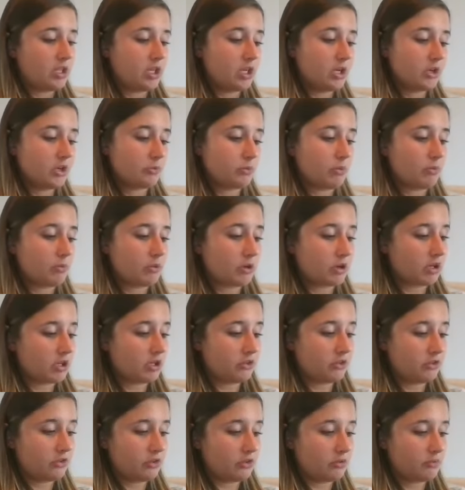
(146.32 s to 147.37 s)
Here's what we're going
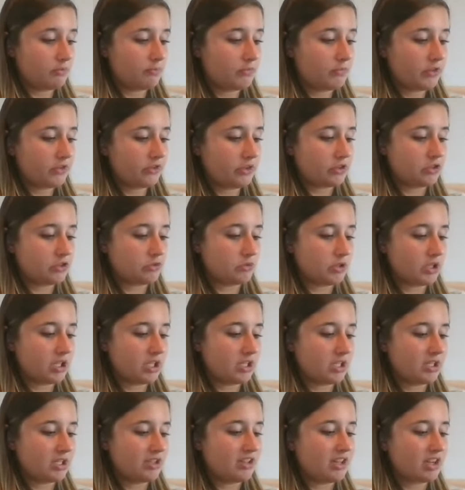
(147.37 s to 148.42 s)
to do, said
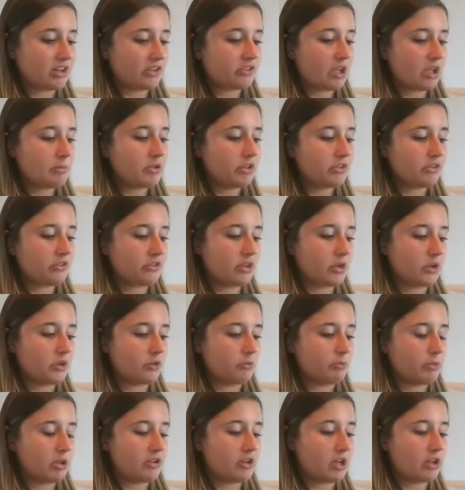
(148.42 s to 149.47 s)
Julian. Next time it snows,
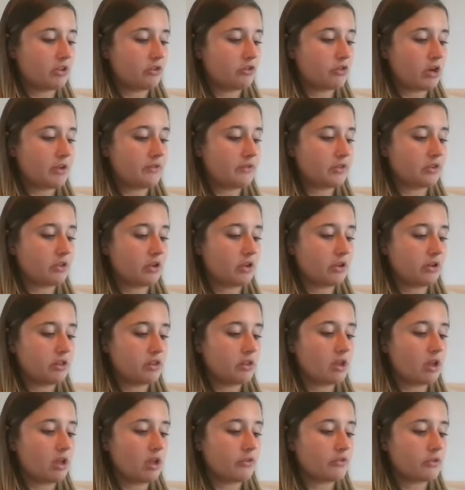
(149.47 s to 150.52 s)
my dad could drive us all to the
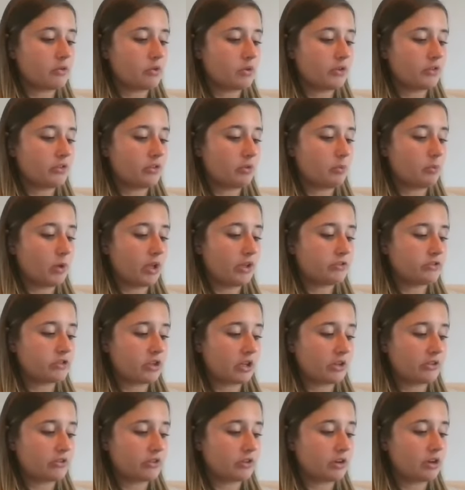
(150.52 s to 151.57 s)
golf course in
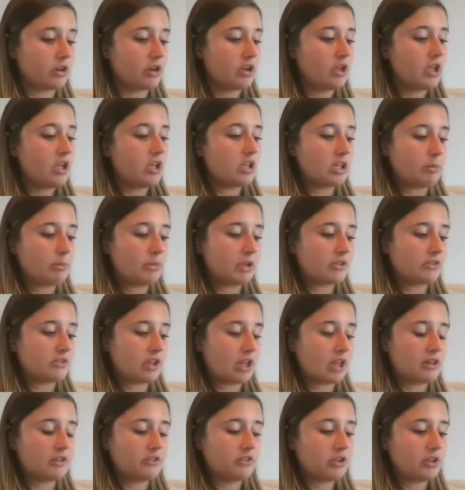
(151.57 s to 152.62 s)
Westchester that makes
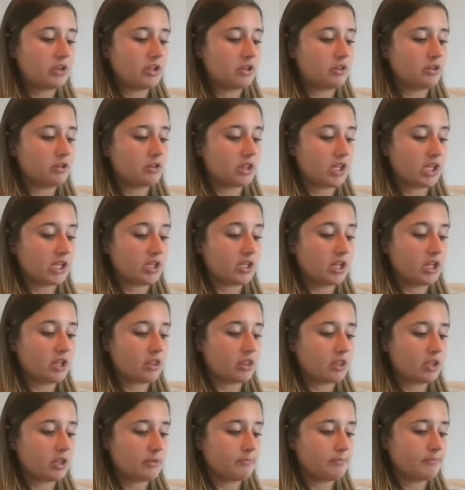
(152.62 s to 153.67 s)
Skeleton Hill look like
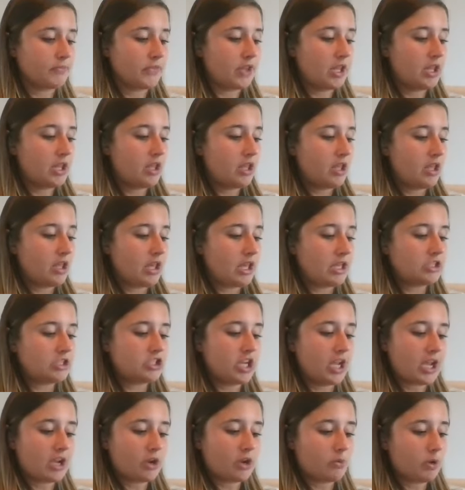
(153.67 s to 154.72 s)
nothing. Hey,
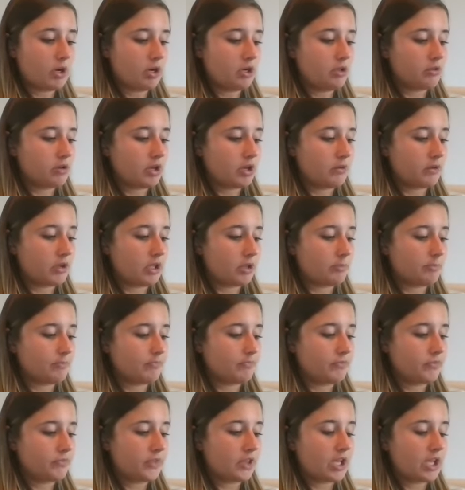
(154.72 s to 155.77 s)
Jack, where are you going?
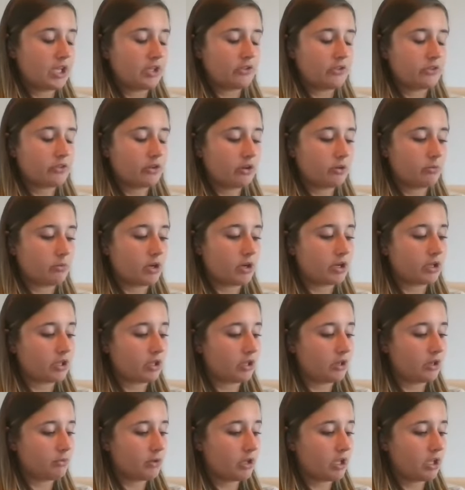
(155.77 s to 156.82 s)
I had started
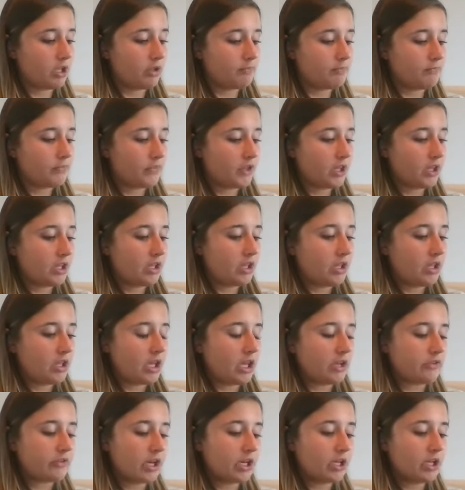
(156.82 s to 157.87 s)
walking away.
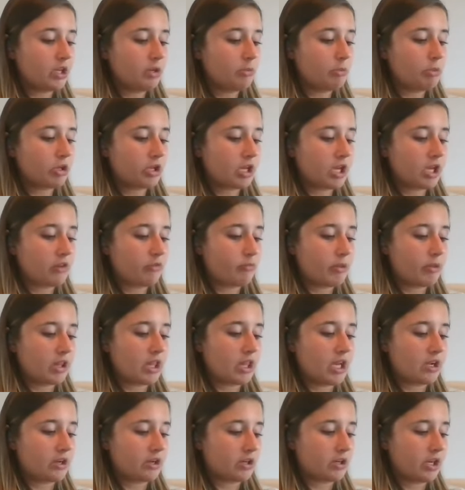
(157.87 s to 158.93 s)
I've got to get a book out of my
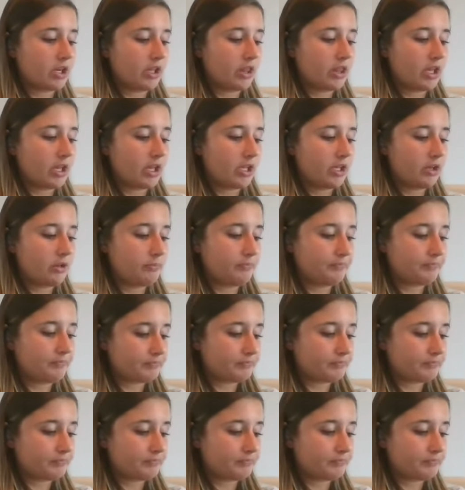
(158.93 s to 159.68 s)
locker, I lied.